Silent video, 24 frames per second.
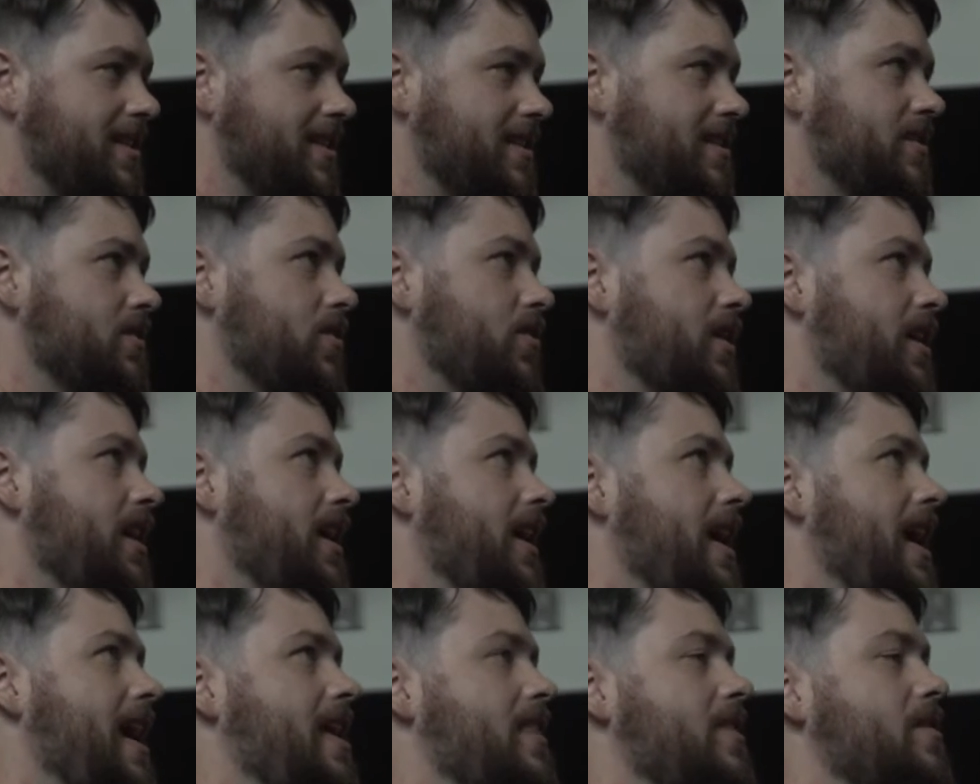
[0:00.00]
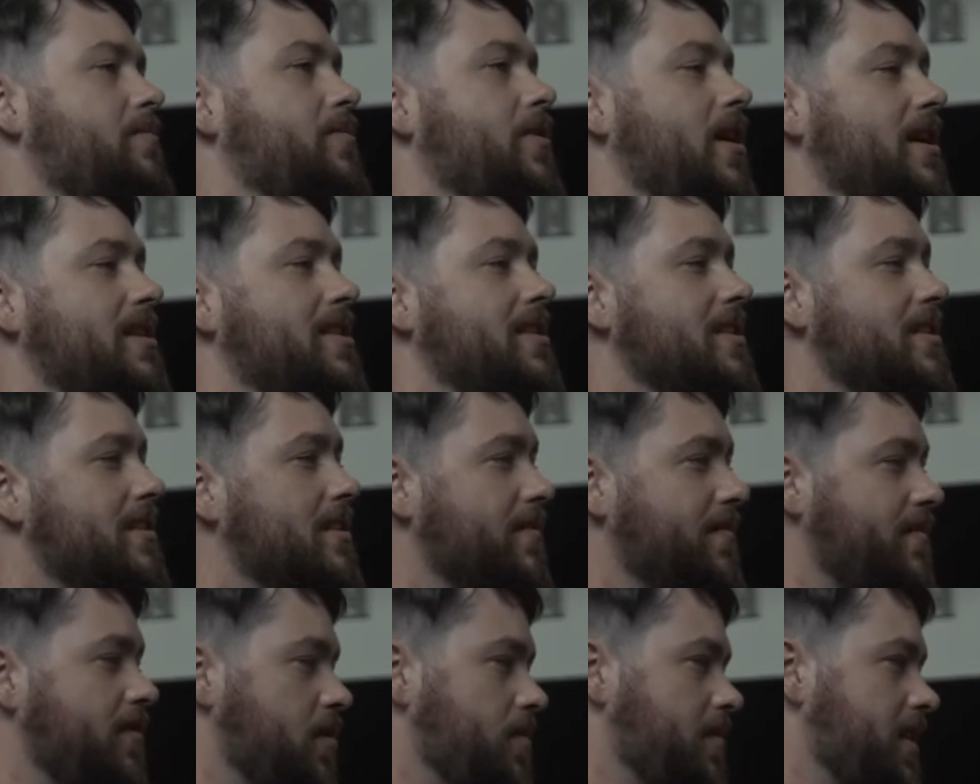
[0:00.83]
It's looking at the processes
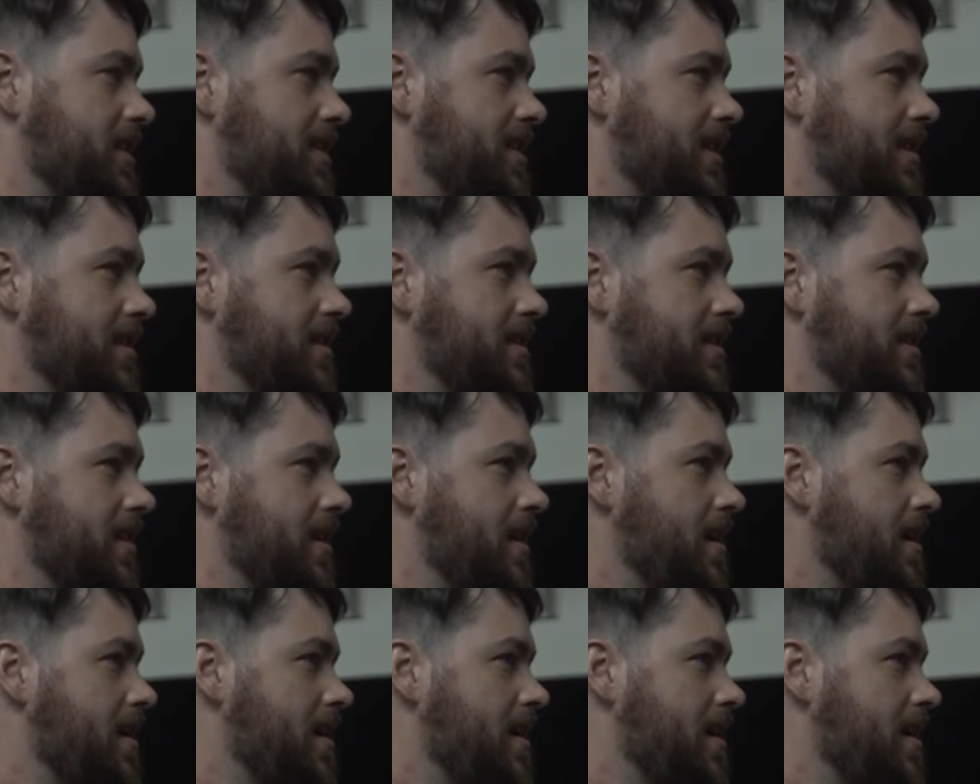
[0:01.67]
of your business